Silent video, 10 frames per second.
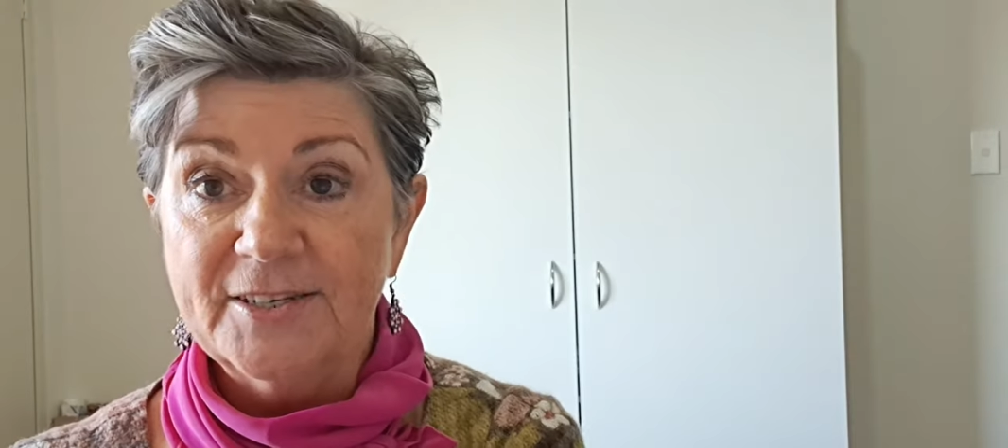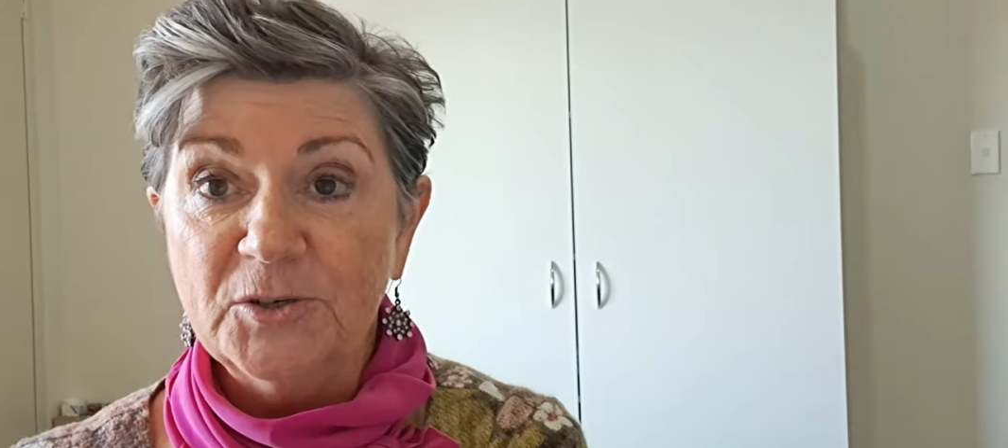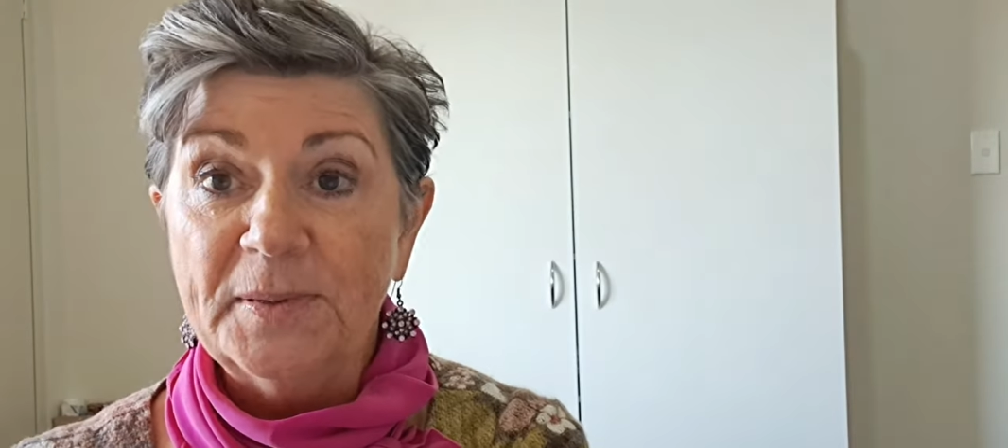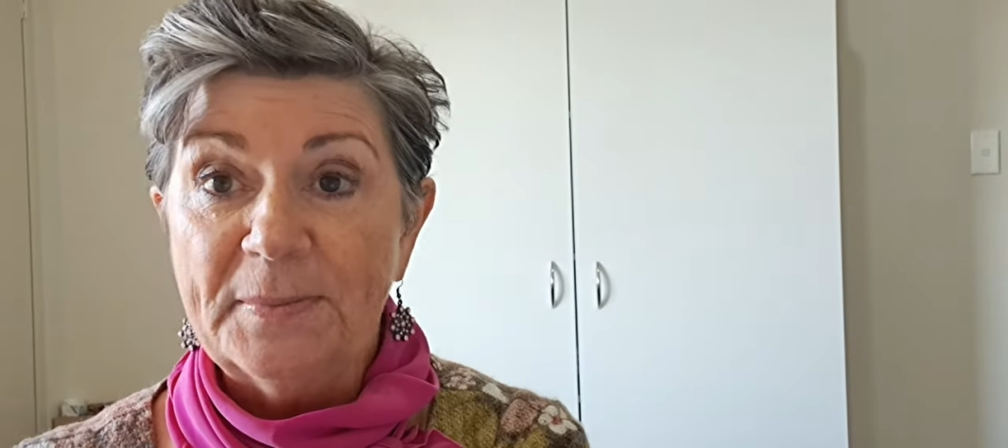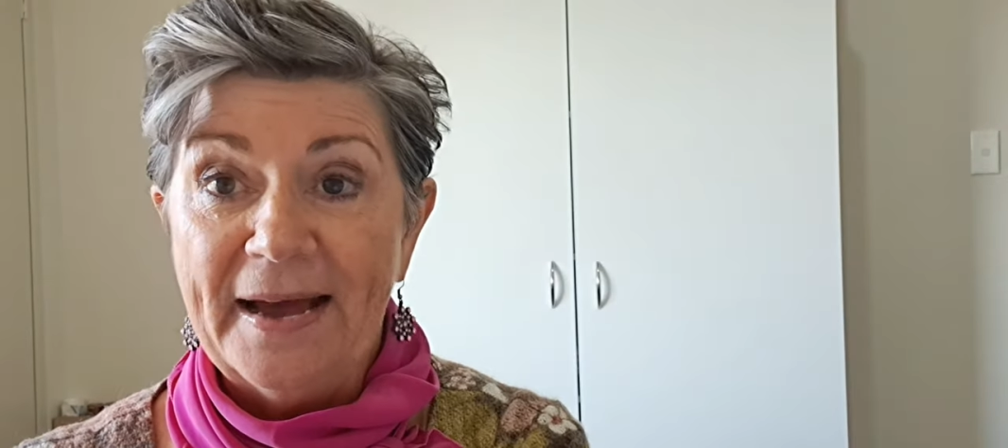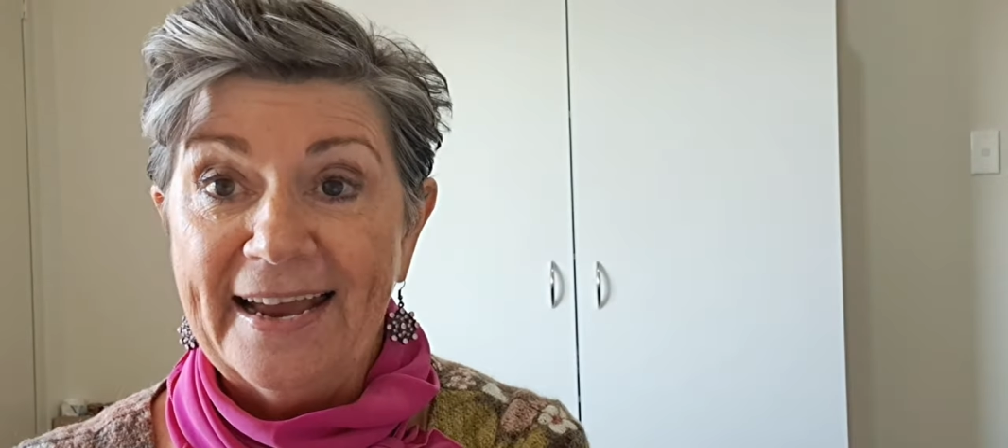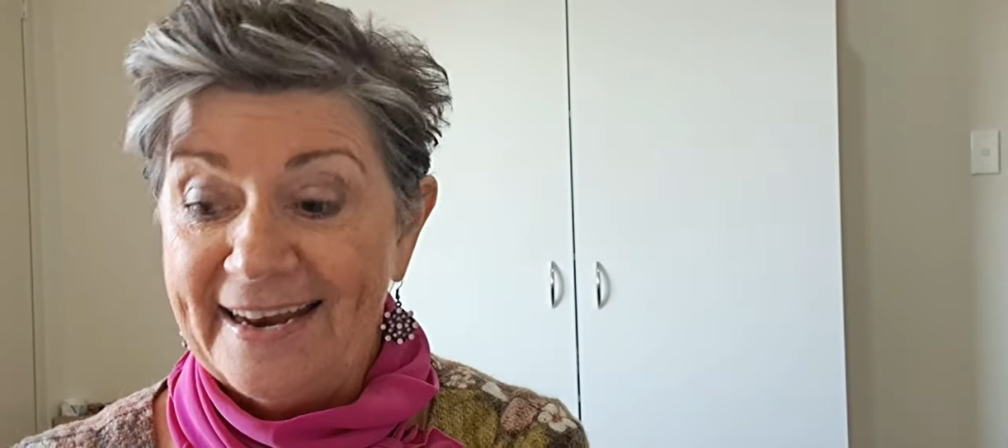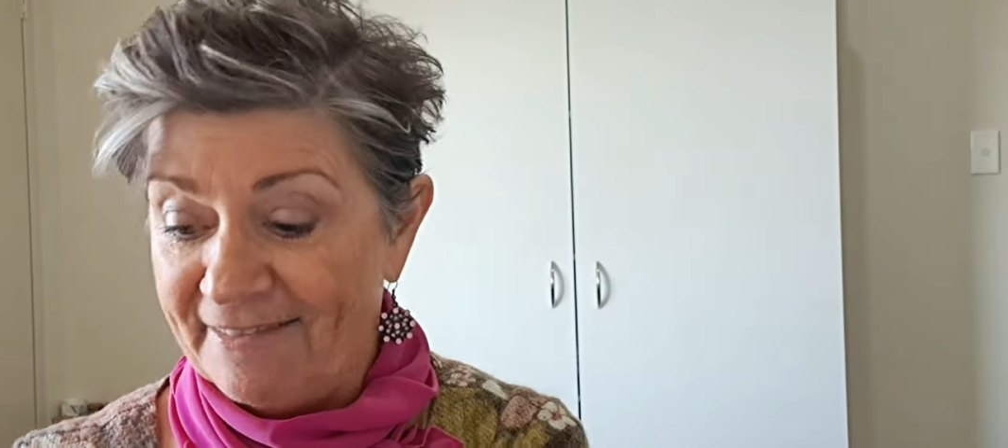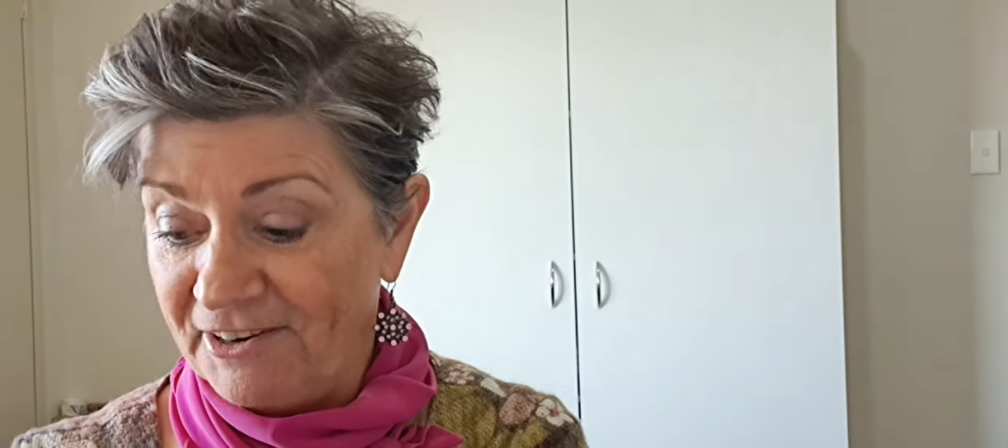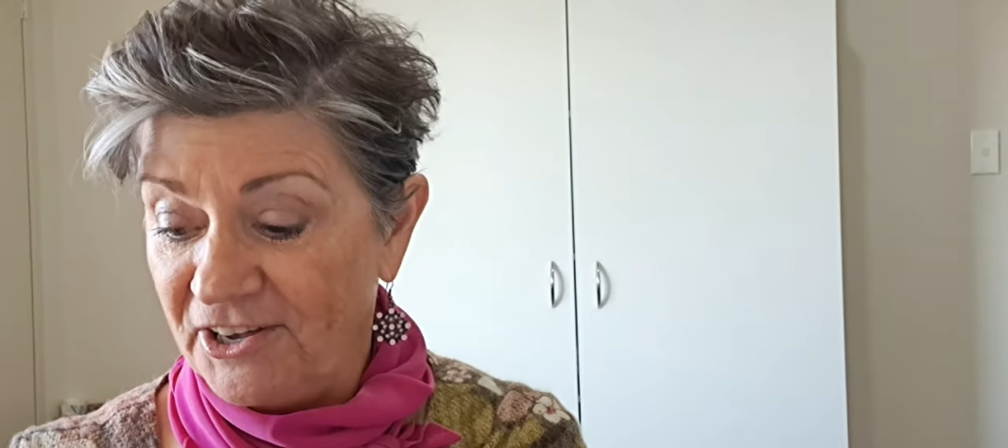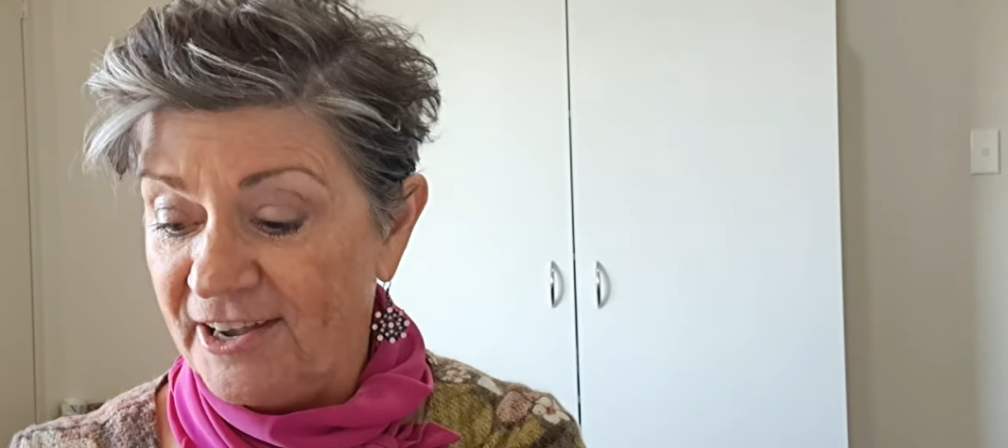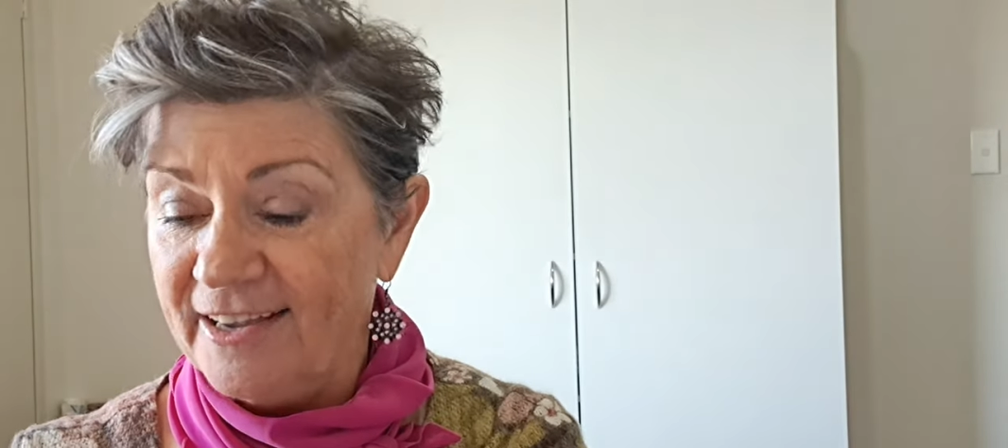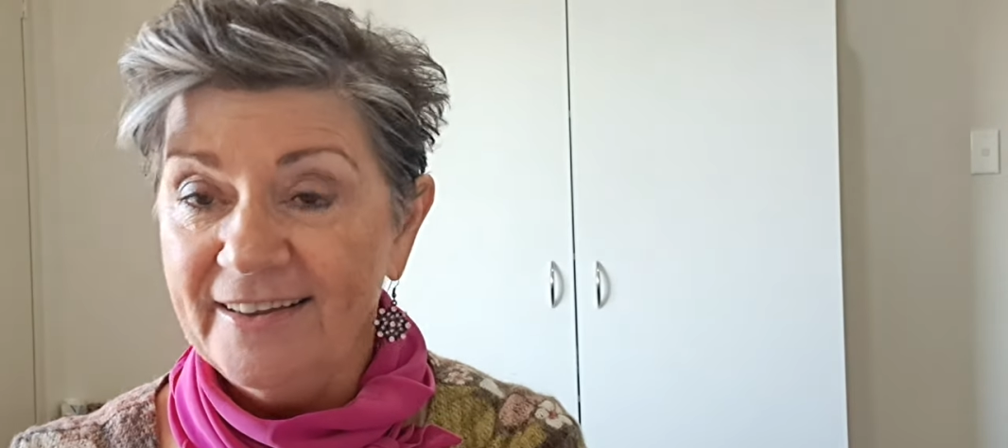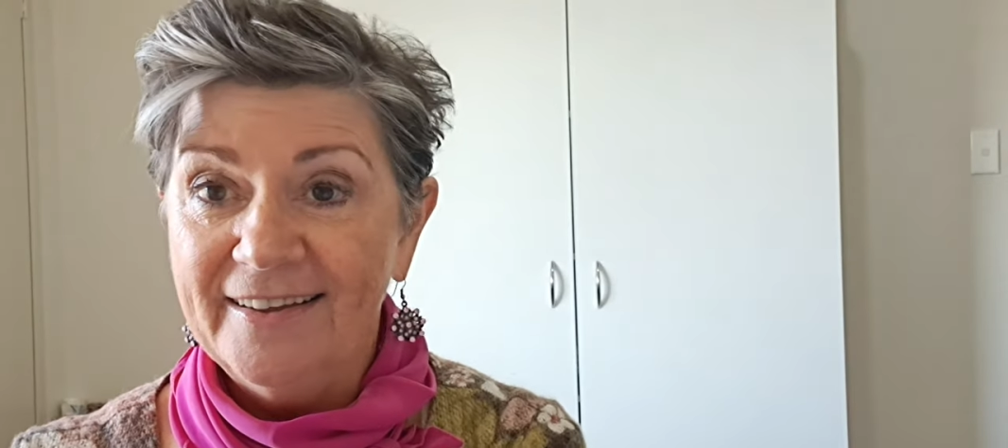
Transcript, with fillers: to be made, haven't I?